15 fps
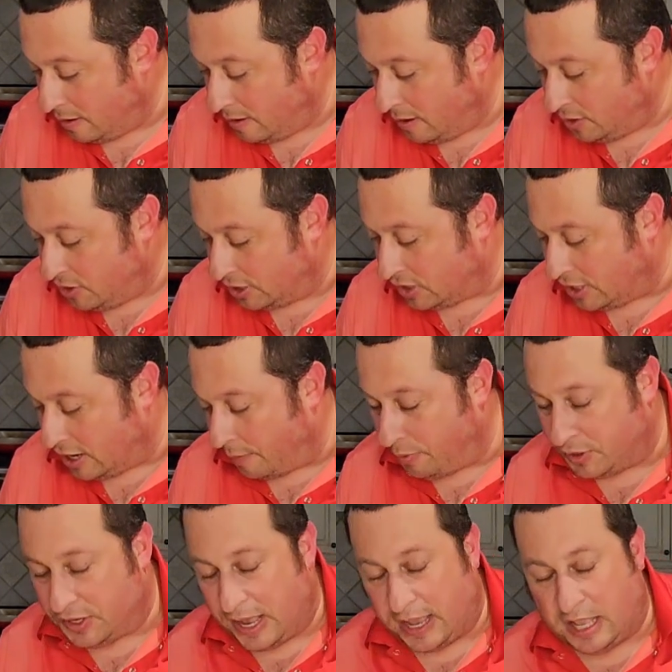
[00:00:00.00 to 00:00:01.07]
just a couple of
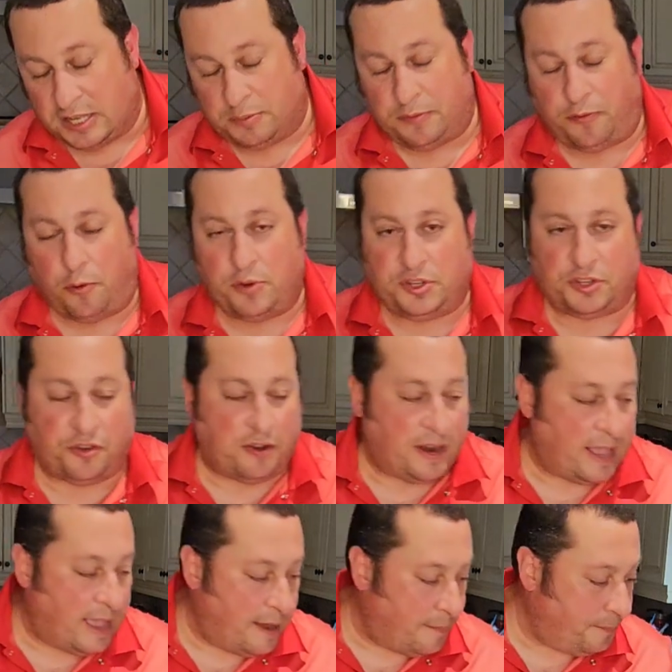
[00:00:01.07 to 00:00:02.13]
seconds before we stir it
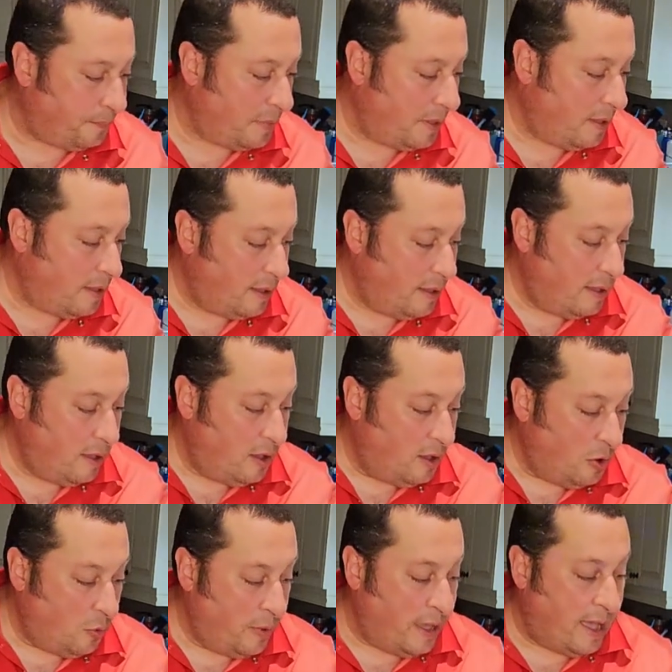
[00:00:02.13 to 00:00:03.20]
again.
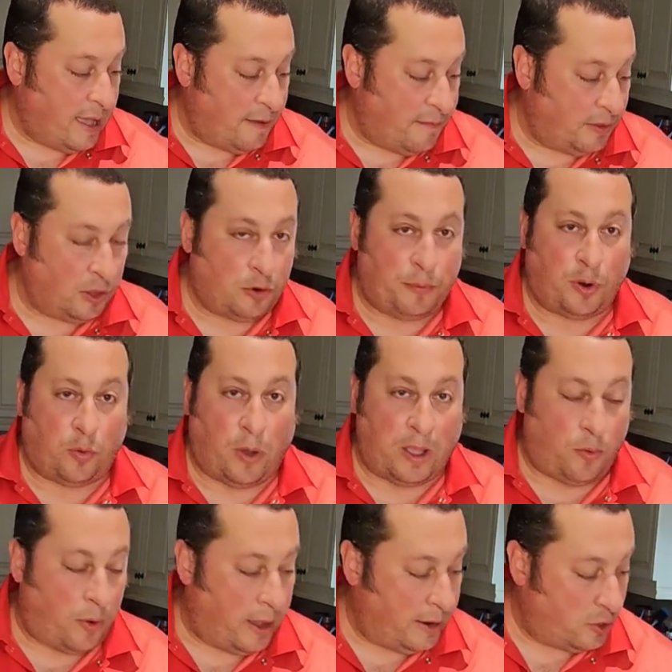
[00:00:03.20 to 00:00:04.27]
We have a little bit of white
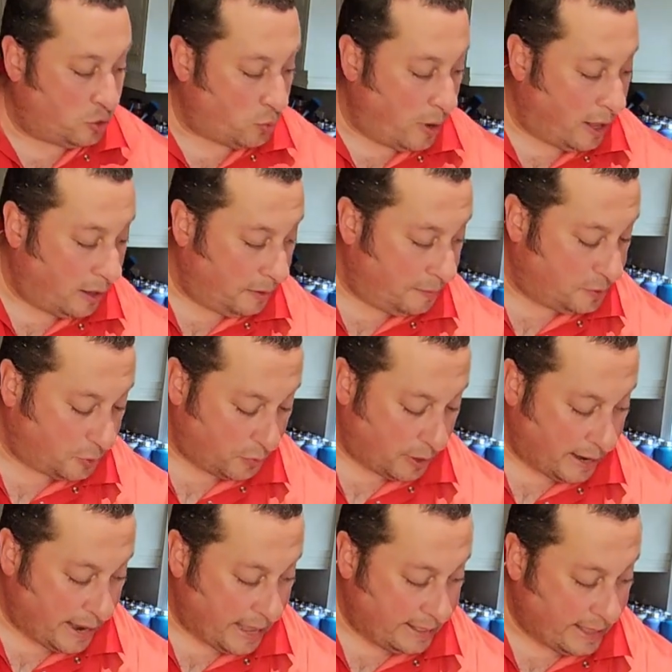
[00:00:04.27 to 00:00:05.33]
wine as well, so we're going to
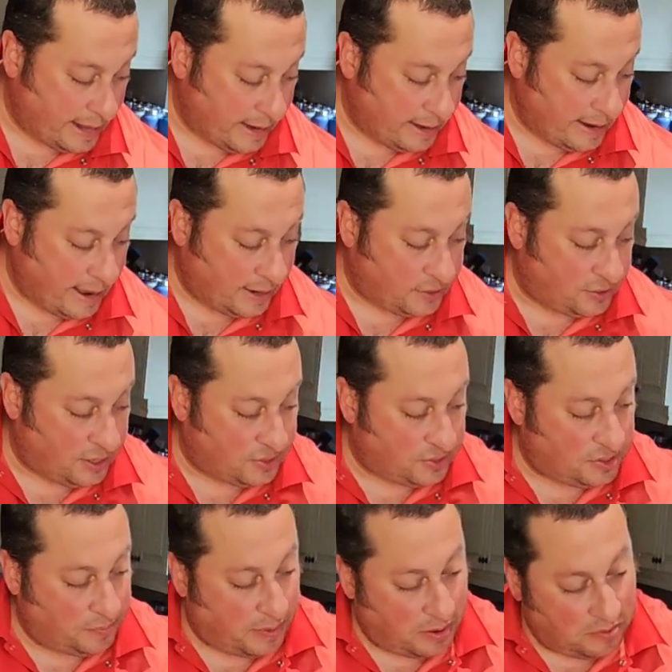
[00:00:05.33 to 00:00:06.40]
add that in next. This is
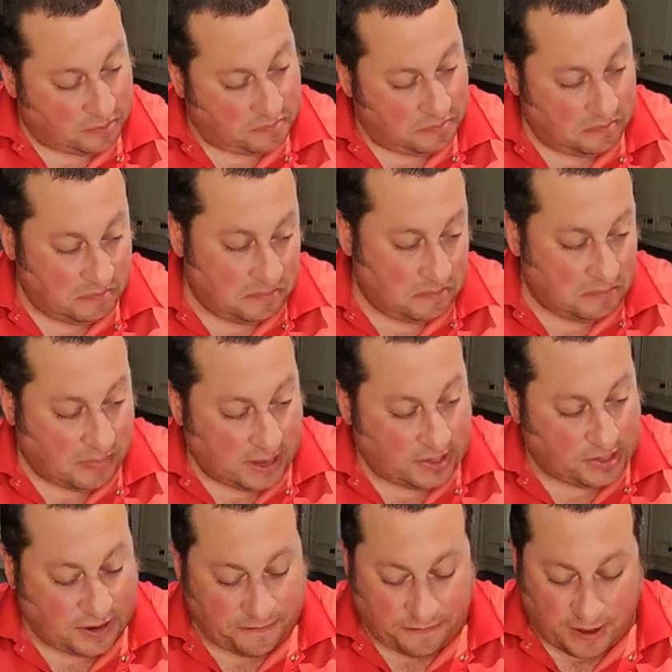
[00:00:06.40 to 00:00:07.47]
about, I'd say,
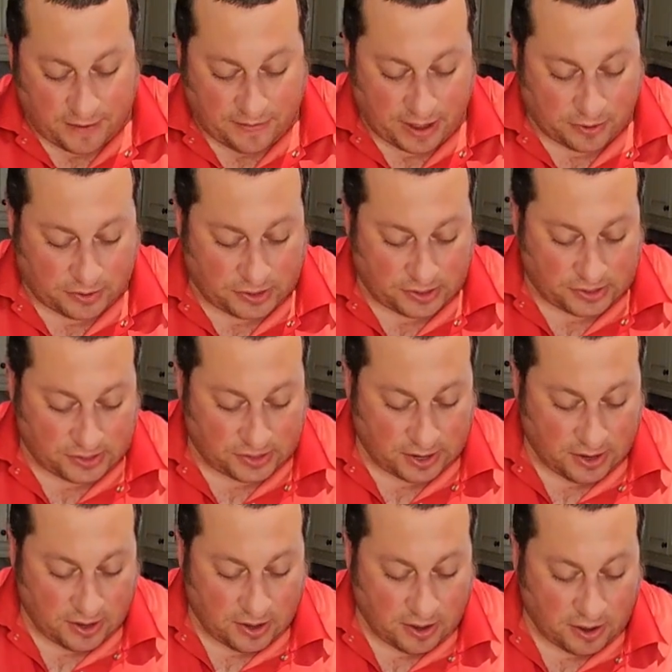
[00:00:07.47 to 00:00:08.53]
5 ounces
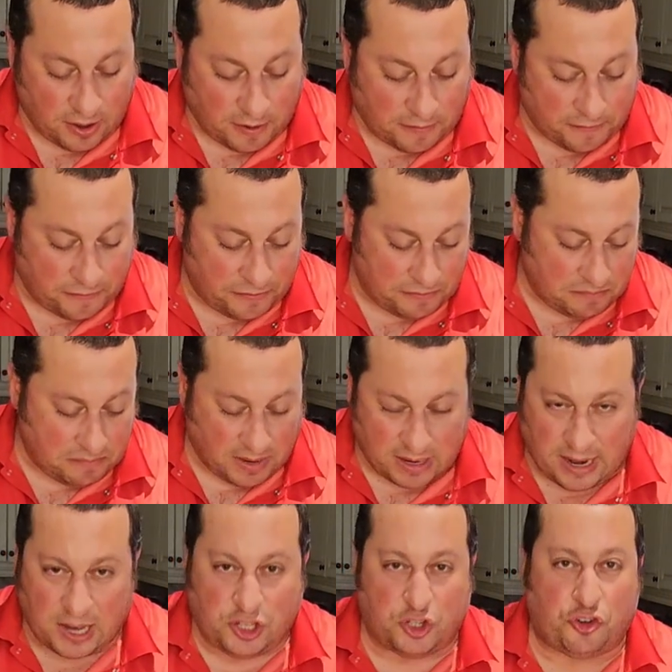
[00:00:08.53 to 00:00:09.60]
of a
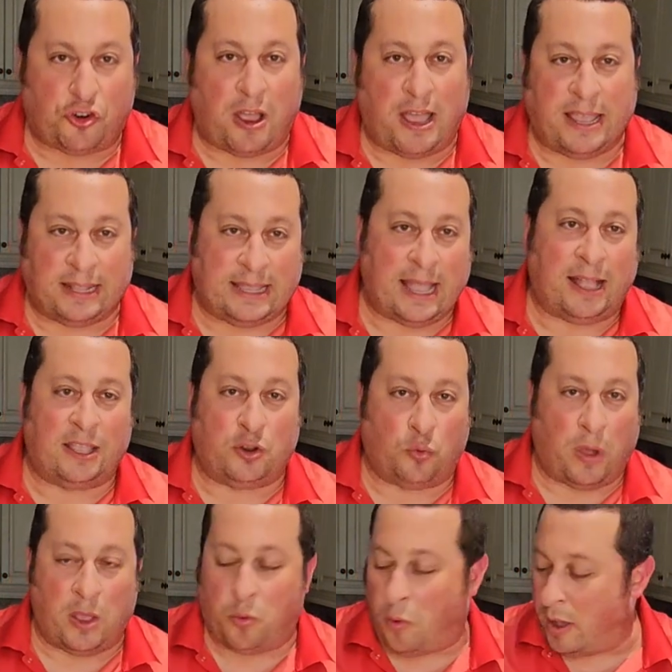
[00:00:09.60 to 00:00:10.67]
nice dry Italian
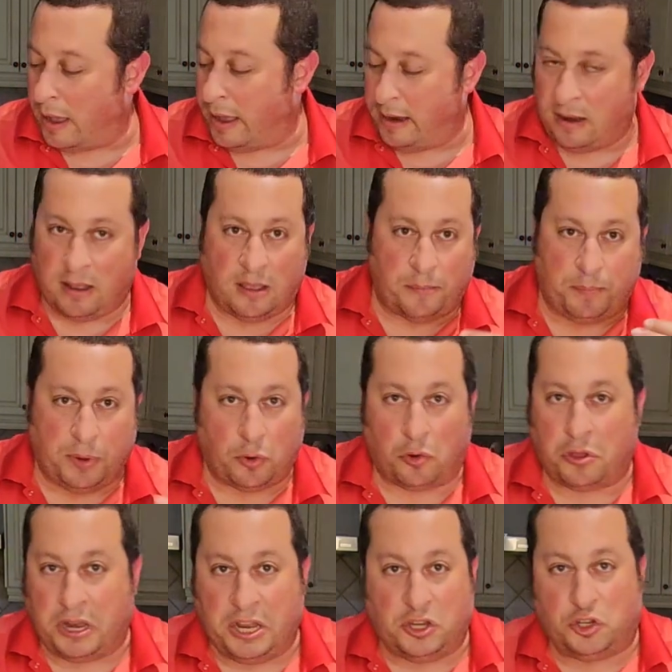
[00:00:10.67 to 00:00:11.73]
white wine, Pinot
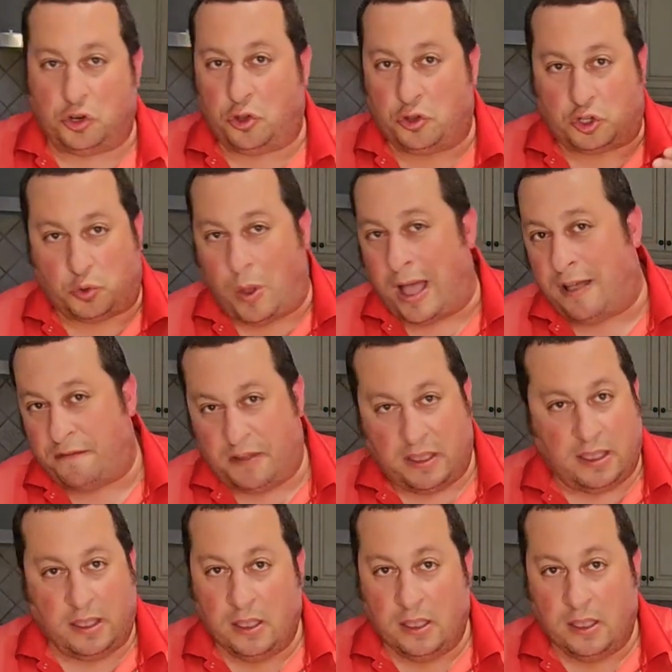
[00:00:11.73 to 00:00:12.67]
Grigio, Soave,